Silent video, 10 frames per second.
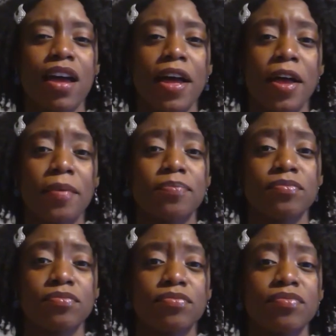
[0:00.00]

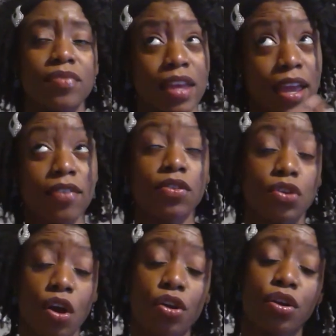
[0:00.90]
Again, the
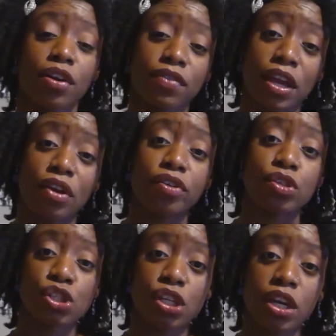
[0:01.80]
daughter of Karen
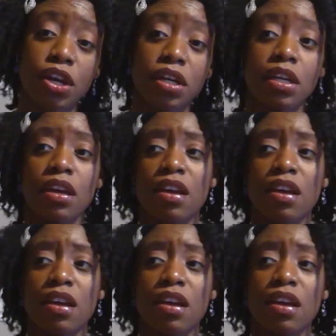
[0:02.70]
Sheard,